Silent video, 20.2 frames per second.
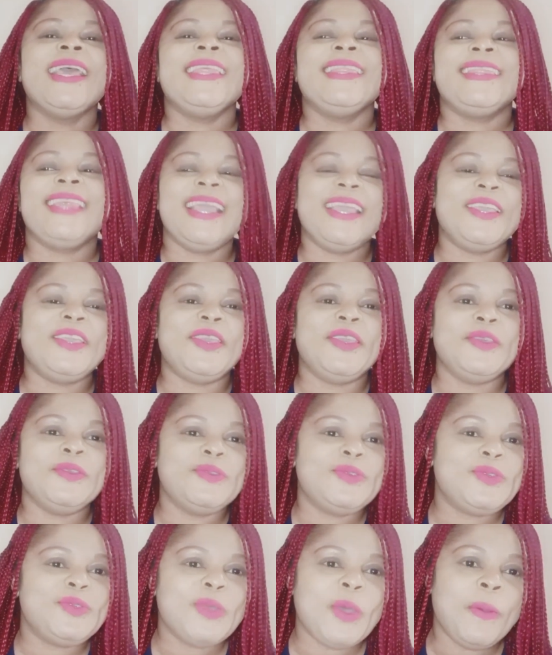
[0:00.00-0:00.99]
Thank you
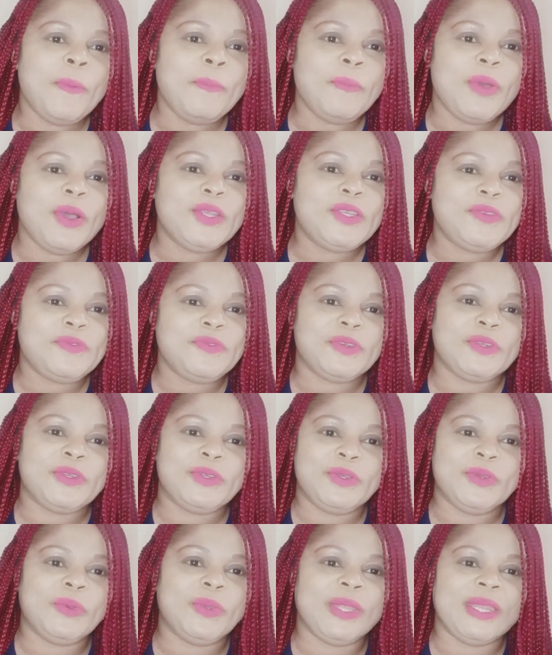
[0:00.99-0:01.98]
so much for
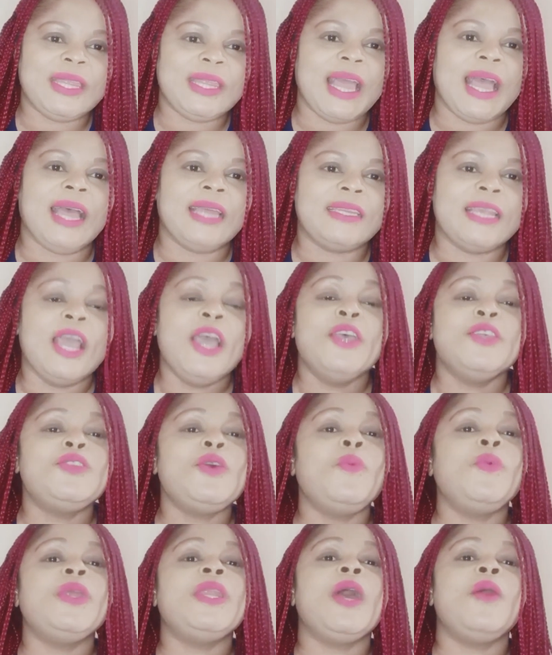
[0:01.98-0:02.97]
doing that.
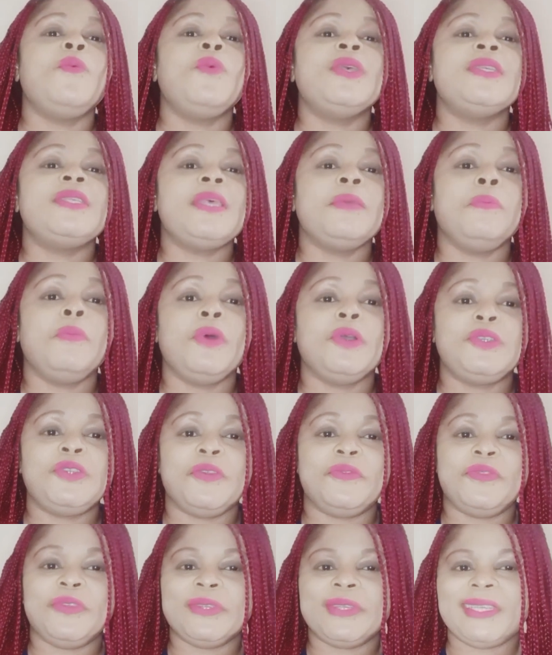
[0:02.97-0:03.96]
So without wasting much
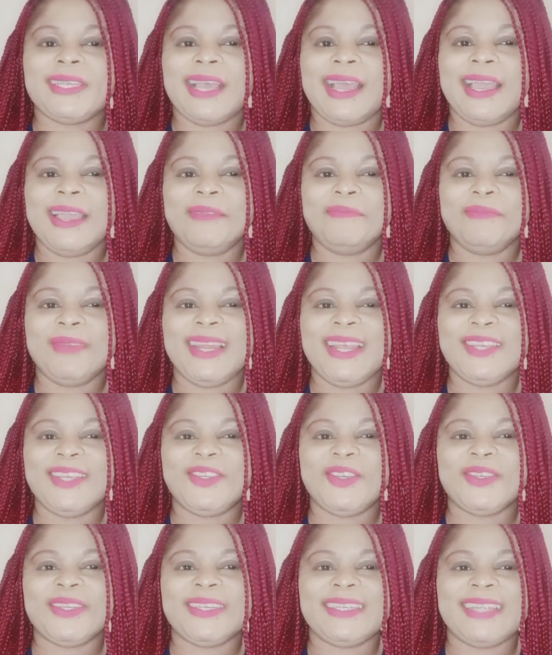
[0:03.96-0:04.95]
of your time, let's
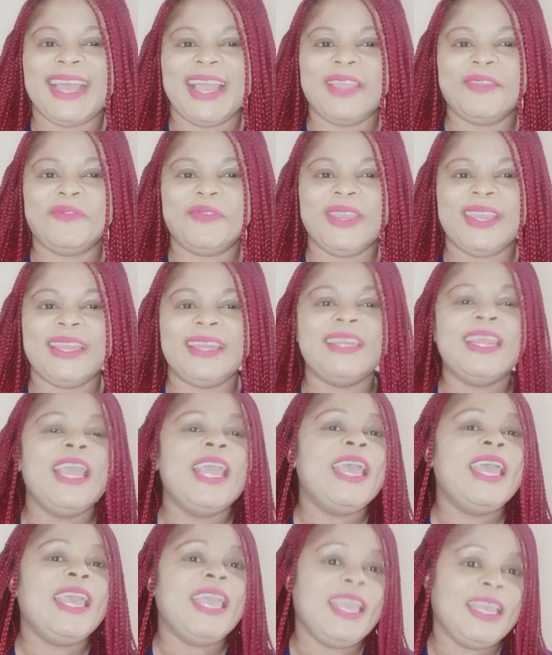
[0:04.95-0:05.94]
just dive in
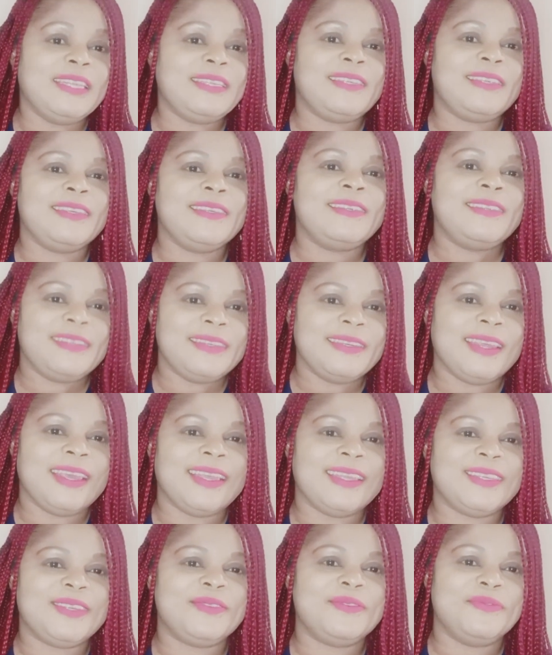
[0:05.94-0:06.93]
into
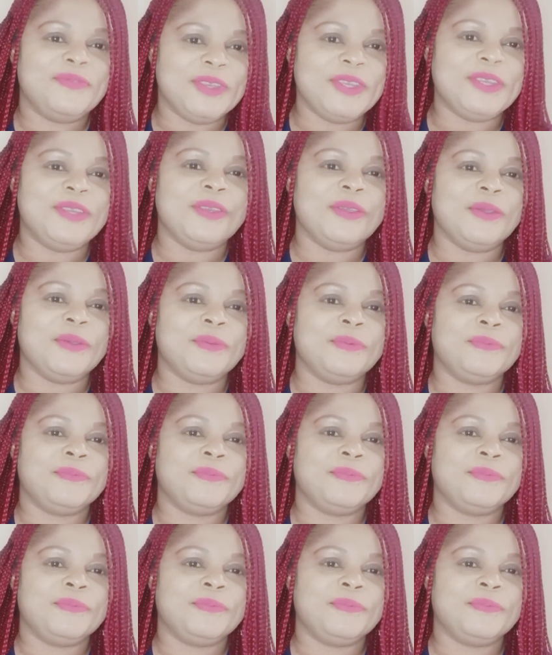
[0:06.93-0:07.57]
today's video.